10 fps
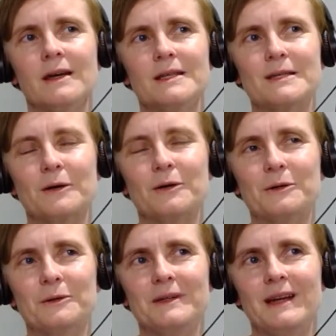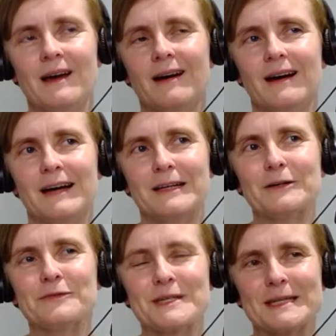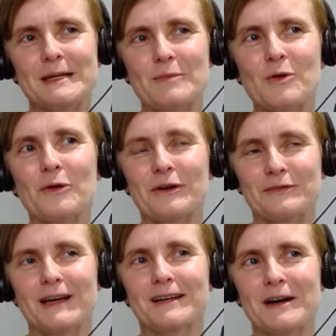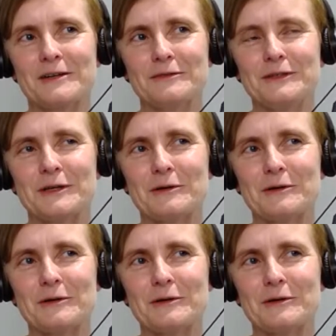So yeah, I'd love to see more of that kind of,